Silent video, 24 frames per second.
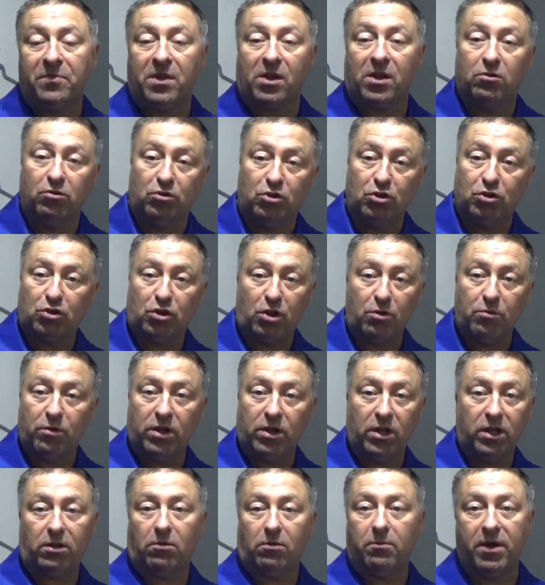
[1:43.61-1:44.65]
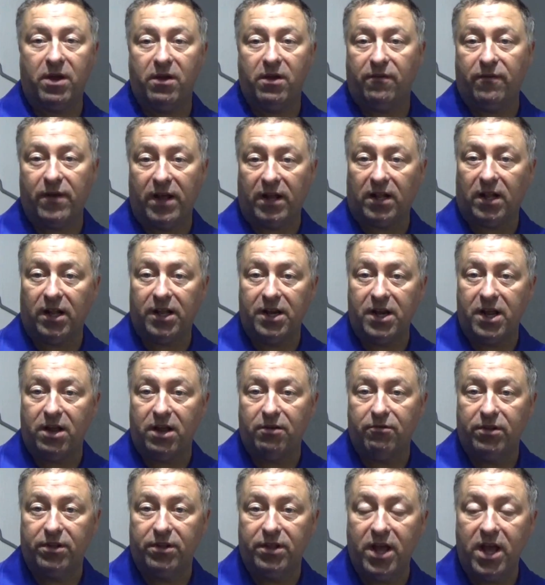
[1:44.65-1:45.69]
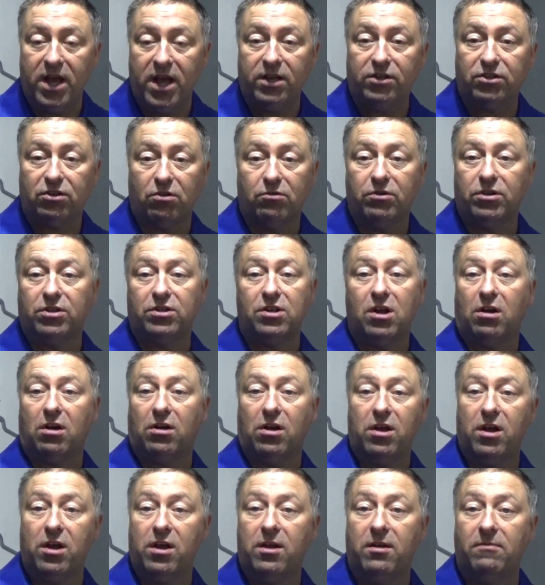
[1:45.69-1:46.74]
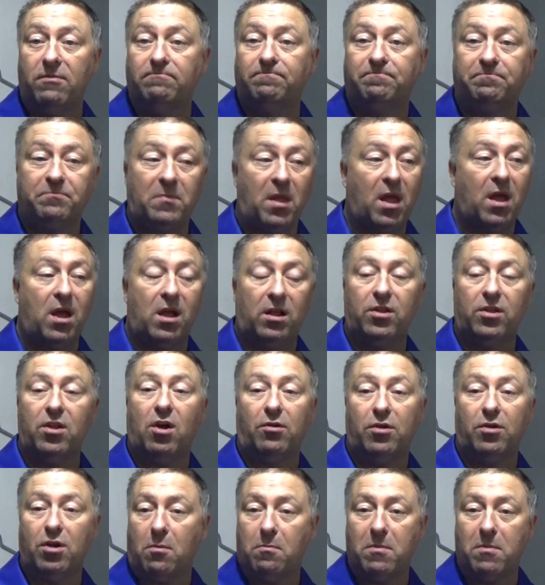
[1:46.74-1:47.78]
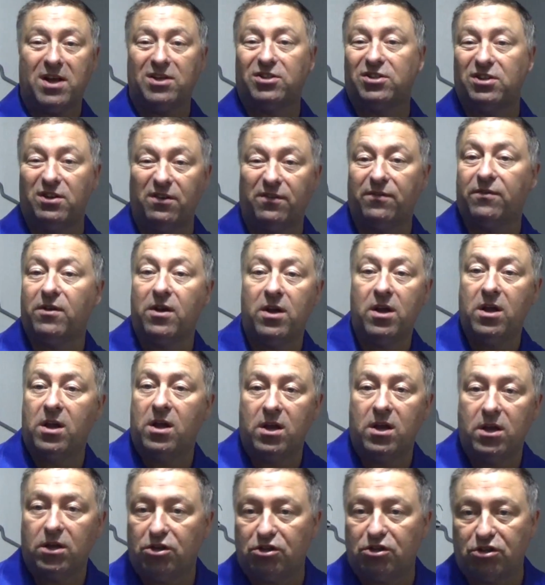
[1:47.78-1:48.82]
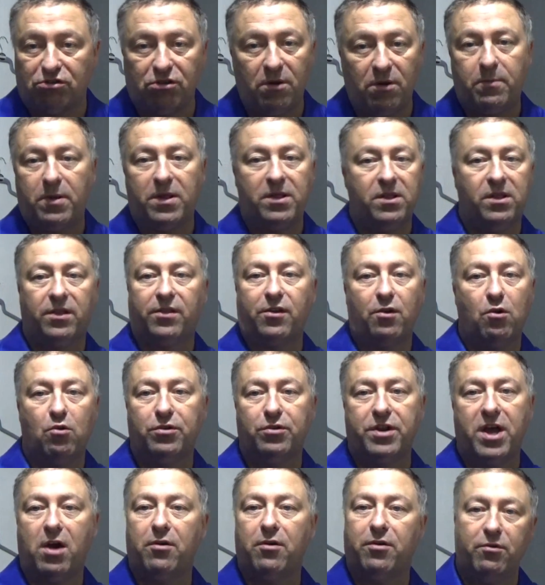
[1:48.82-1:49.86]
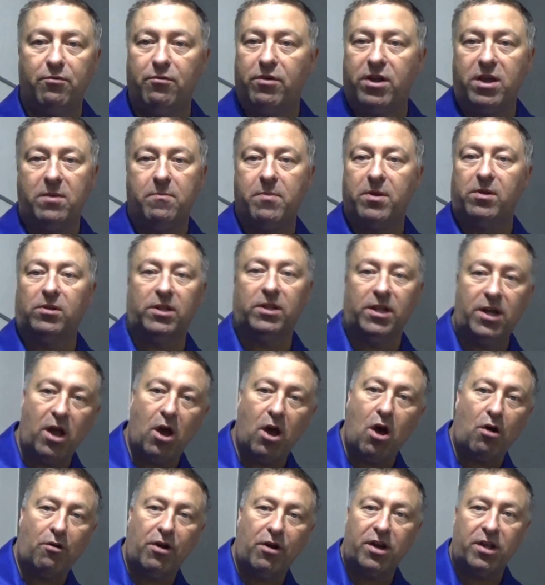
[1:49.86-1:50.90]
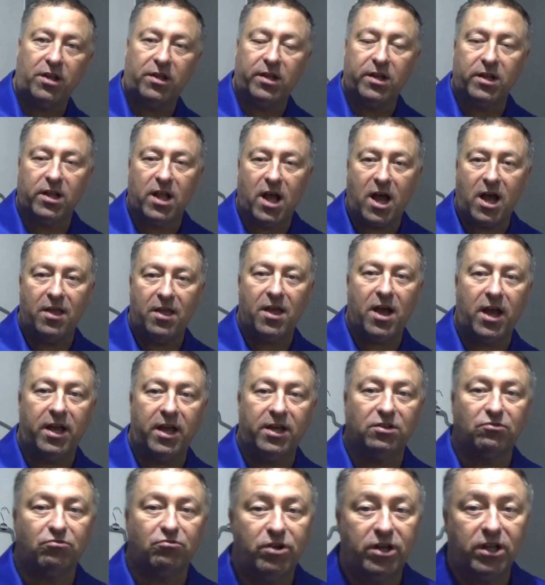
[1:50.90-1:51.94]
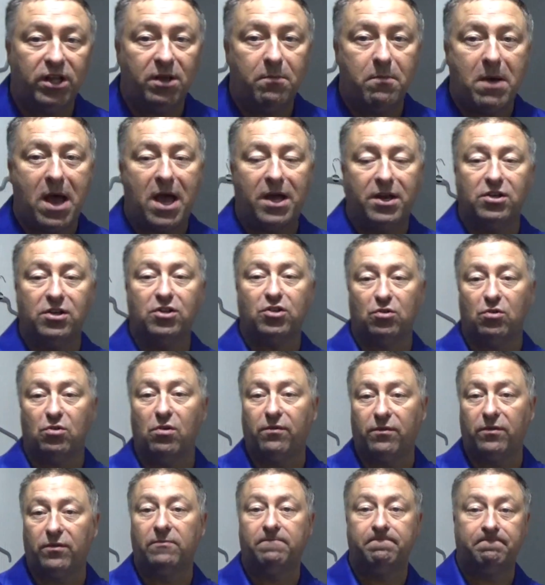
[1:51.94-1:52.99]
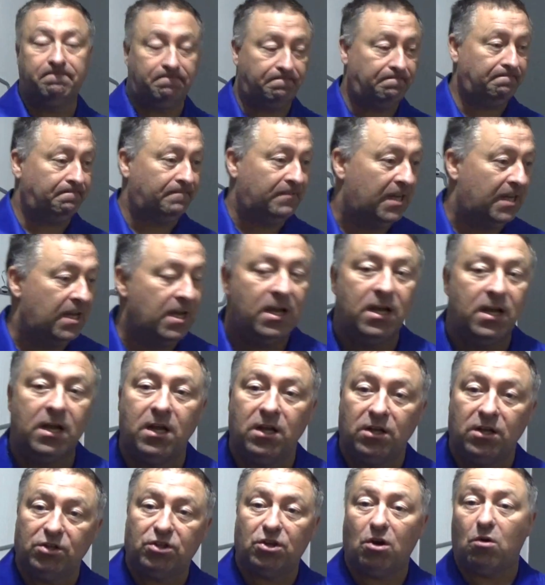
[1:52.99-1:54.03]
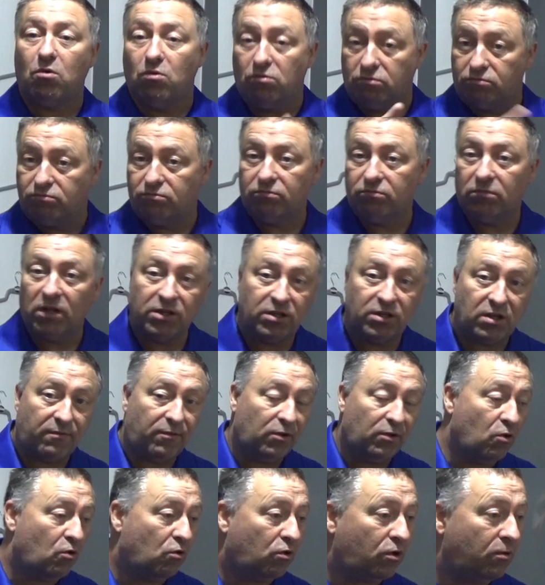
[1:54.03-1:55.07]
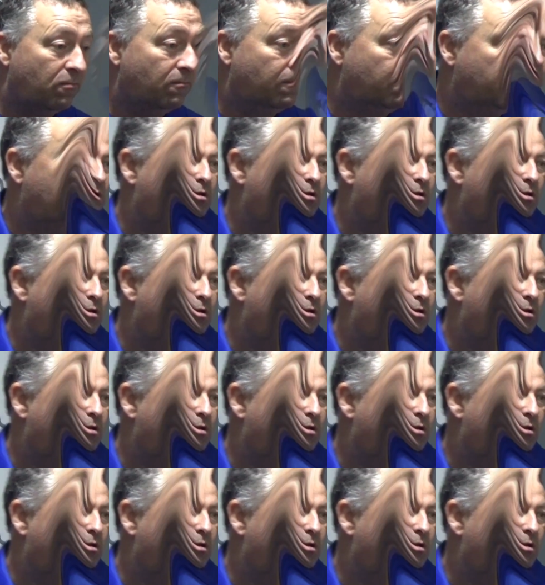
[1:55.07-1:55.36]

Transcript: Could just do with a little bit of fettling here and there, so it's not massive stripping the throw down and rebuilding it or anything like that. It's really minor stuff. So let's have a look.